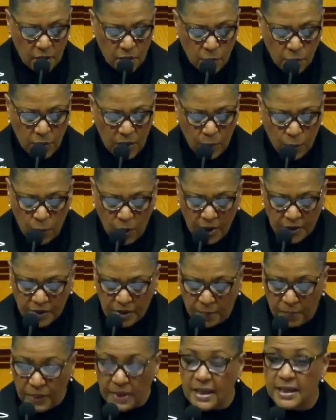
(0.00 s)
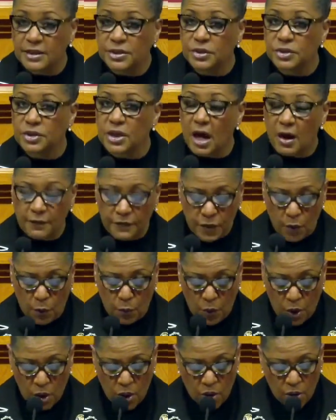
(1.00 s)
We want the pleasures of the
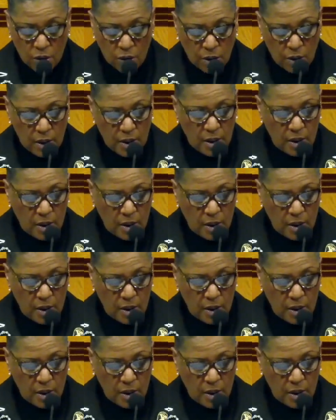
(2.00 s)
world,